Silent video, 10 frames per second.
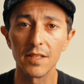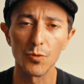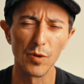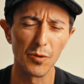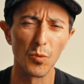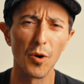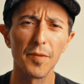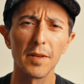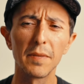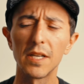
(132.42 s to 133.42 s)
it's really
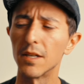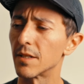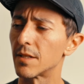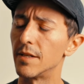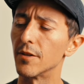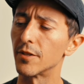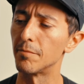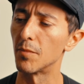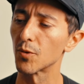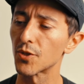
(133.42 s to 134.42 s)
worth it because they're the
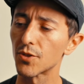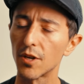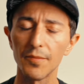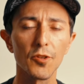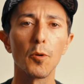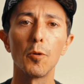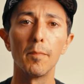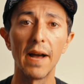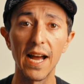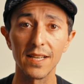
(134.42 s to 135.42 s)
most comfortable
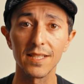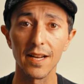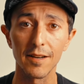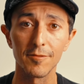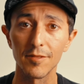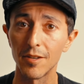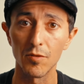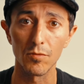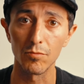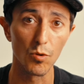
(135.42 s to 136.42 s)
bags that I've
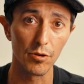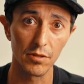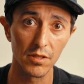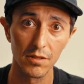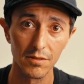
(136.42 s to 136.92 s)
ever worn.